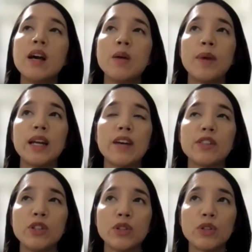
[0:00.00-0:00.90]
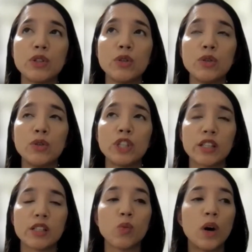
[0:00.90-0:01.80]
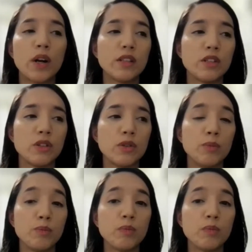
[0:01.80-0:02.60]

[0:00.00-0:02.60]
might have students who just wanted to